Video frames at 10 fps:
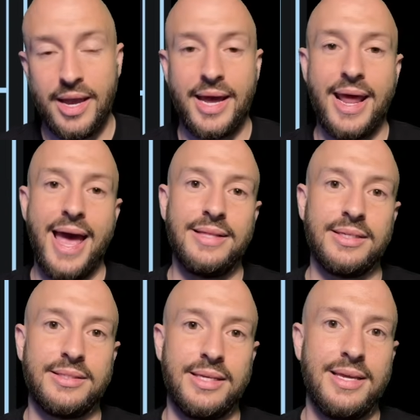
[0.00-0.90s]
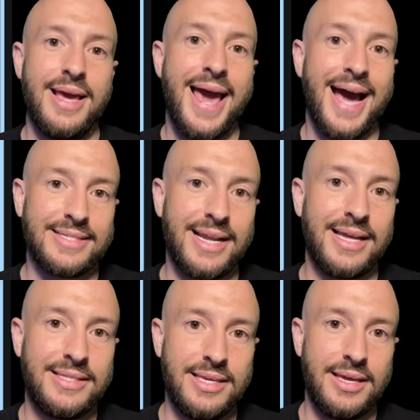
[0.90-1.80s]
An entity has an
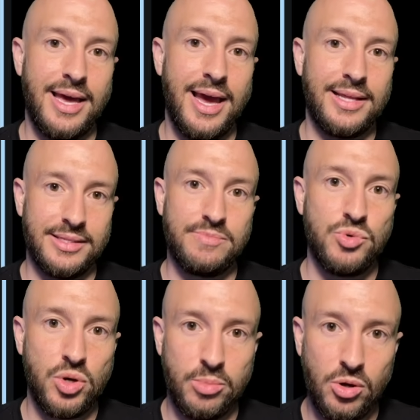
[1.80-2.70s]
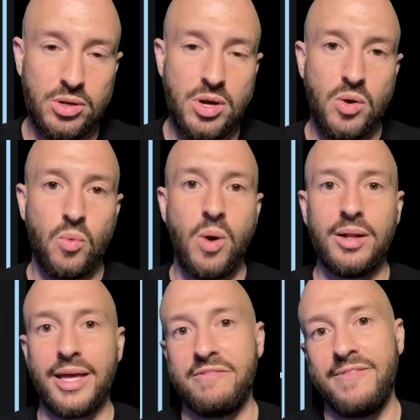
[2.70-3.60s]
ID and is mutable,
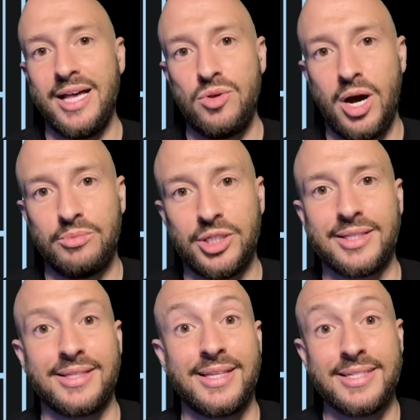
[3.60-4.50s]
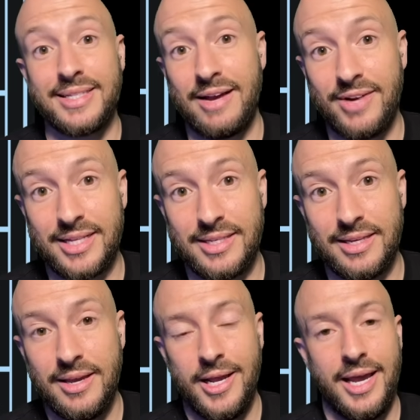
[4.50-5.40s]
while a value object doesn't have an
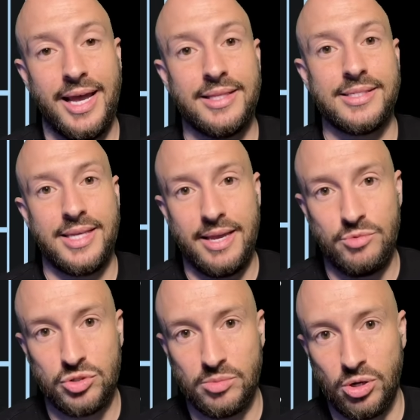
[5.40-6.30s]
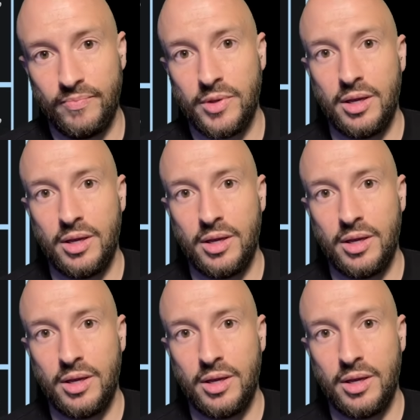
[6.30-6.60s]
ID and is immutable.